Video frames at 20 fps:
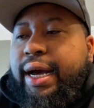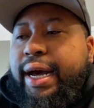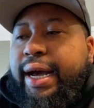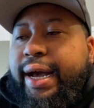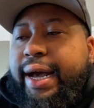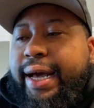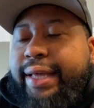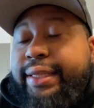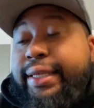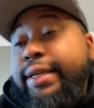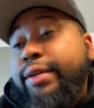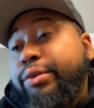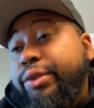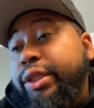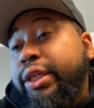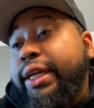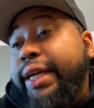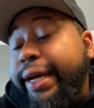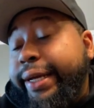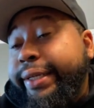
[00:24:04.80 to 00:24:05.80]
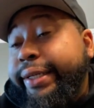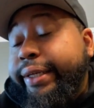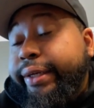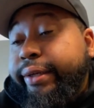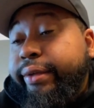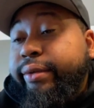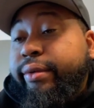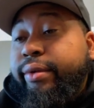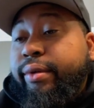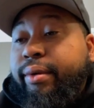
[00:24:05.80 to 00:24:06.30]
I think it was a good
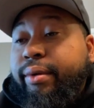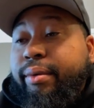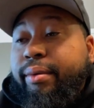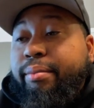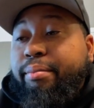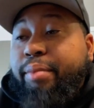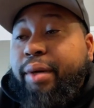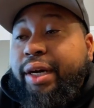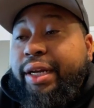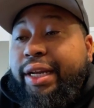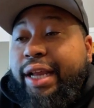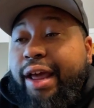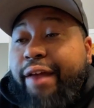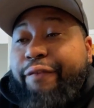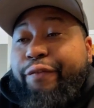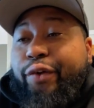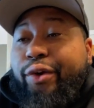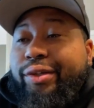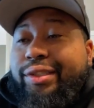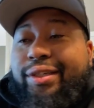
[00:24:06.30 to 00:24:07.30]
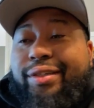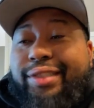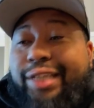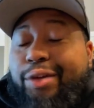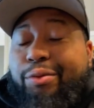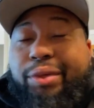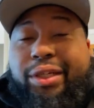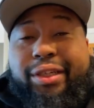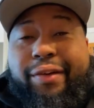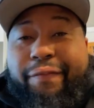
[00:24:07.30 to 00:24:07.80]
idea. But at first I
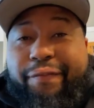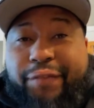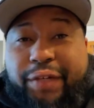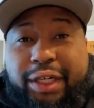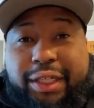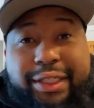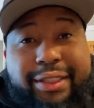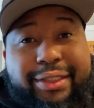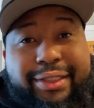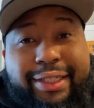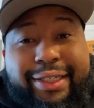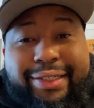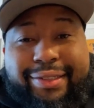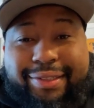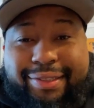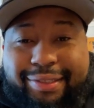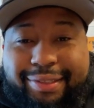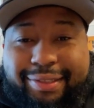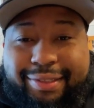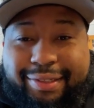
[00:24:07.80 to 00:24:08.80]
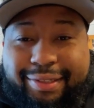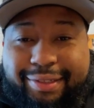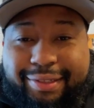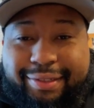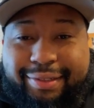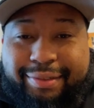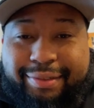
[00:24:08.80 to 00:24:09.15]
was like, what the fuck is this?